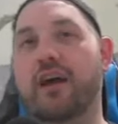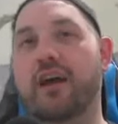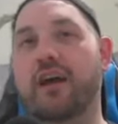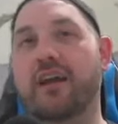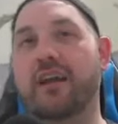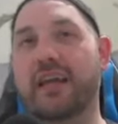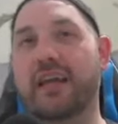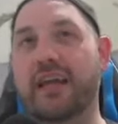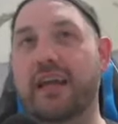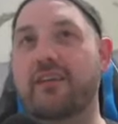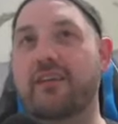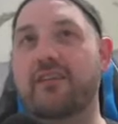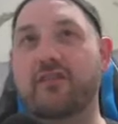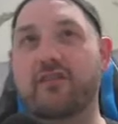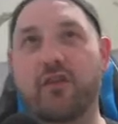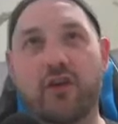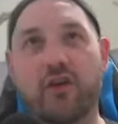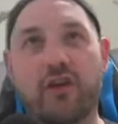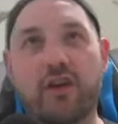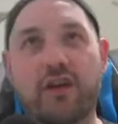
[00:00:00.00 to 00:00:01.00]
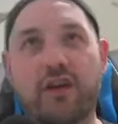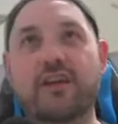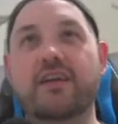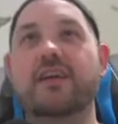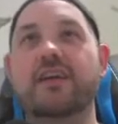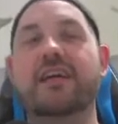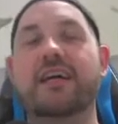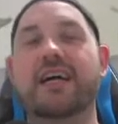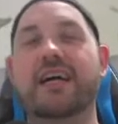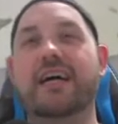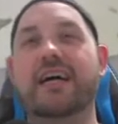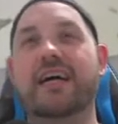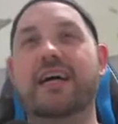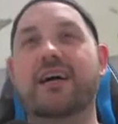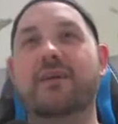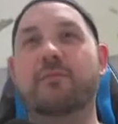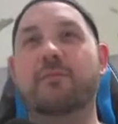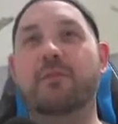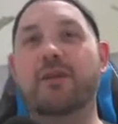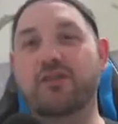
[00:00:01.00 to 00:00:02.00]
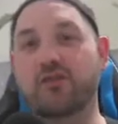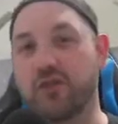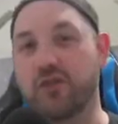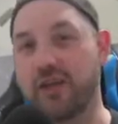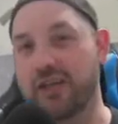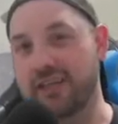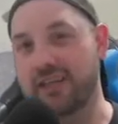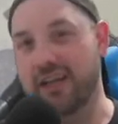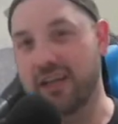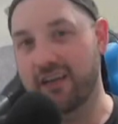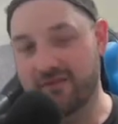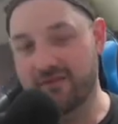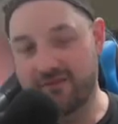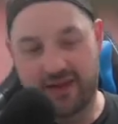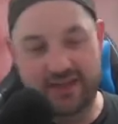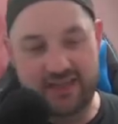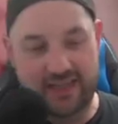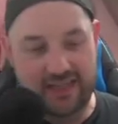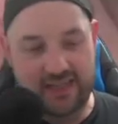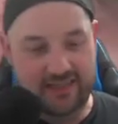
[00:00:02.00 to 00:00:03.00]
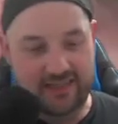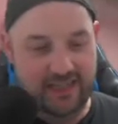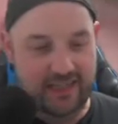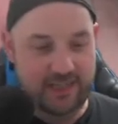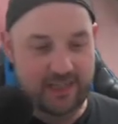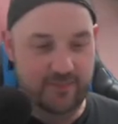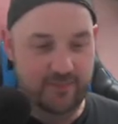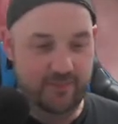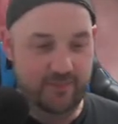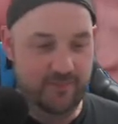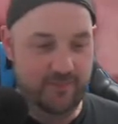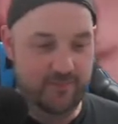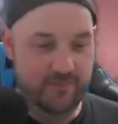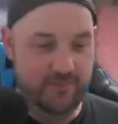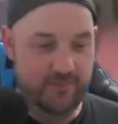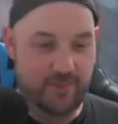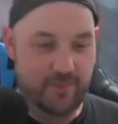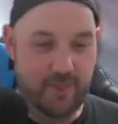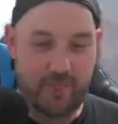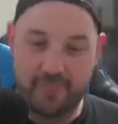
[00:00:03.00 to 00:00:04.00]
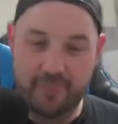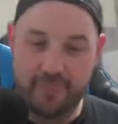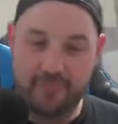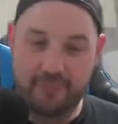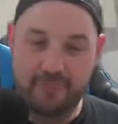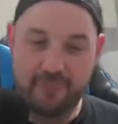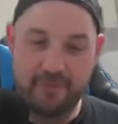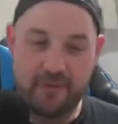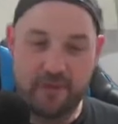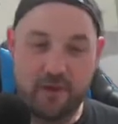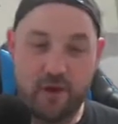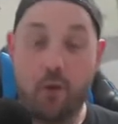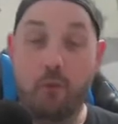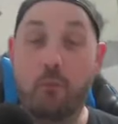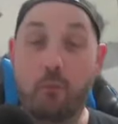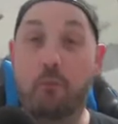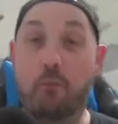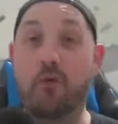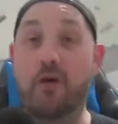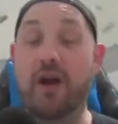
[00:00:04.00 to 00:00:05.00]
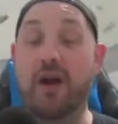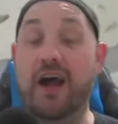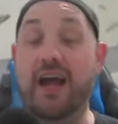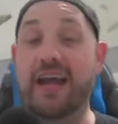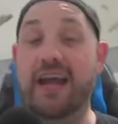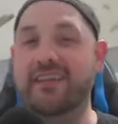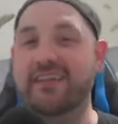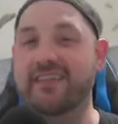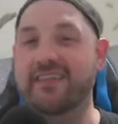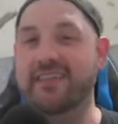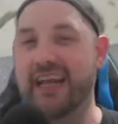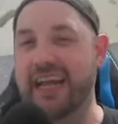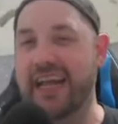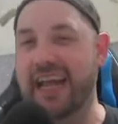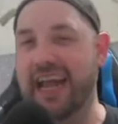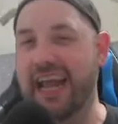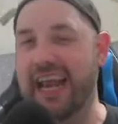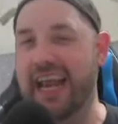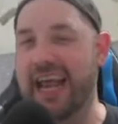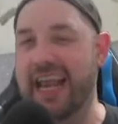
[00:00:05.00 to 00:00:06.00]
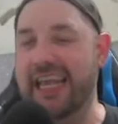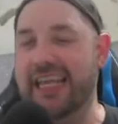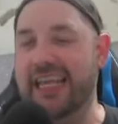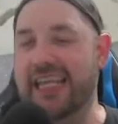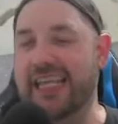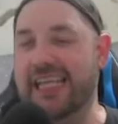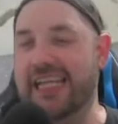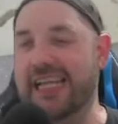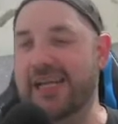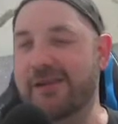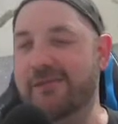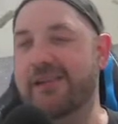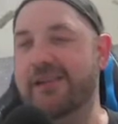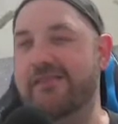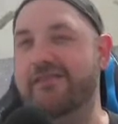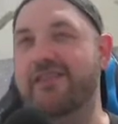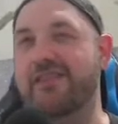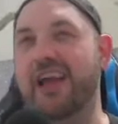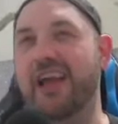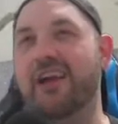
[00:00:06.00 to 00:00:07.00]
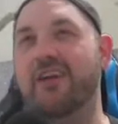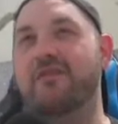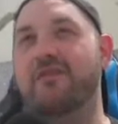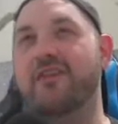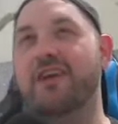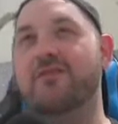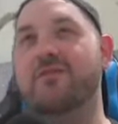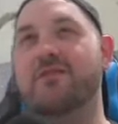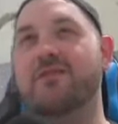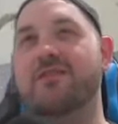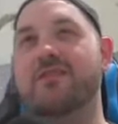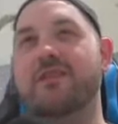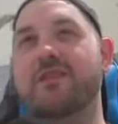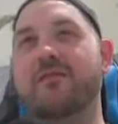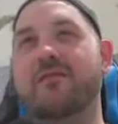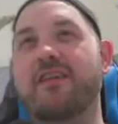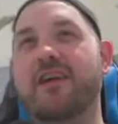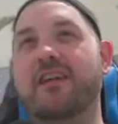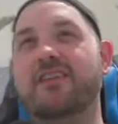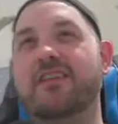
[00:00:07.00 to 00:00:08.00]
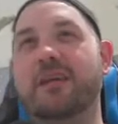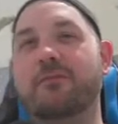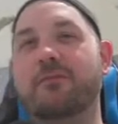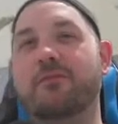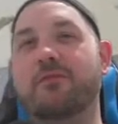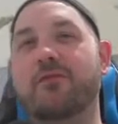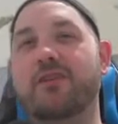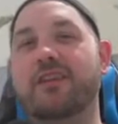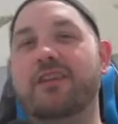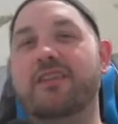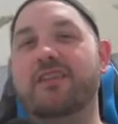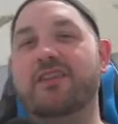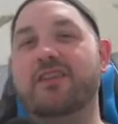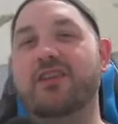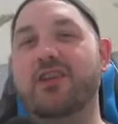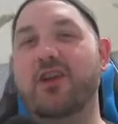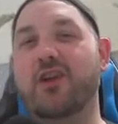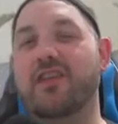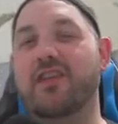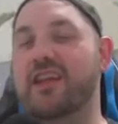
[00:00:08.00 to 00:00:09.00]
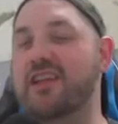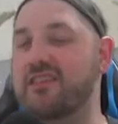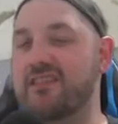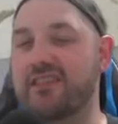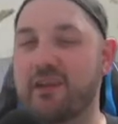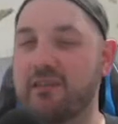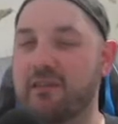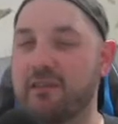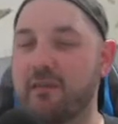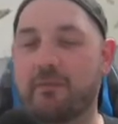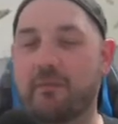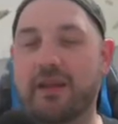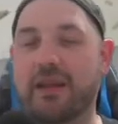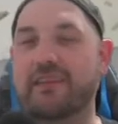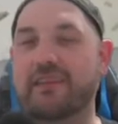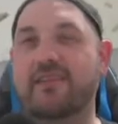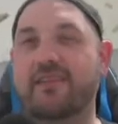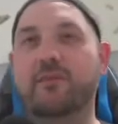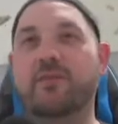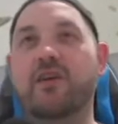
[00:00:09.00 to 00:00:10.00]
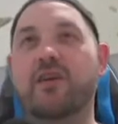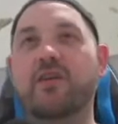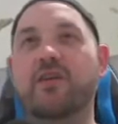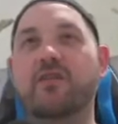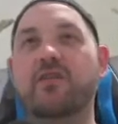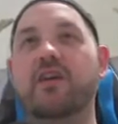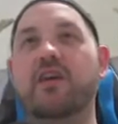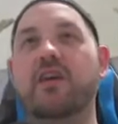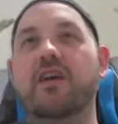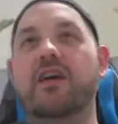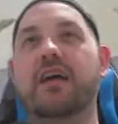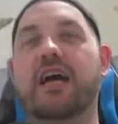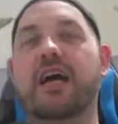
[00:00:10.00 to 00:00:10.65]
Gix turn, but Treasure, fantastic. Braids, again, a little bit of sacrifice with some of our cheap creatures. You know, they're just going to replace themselves,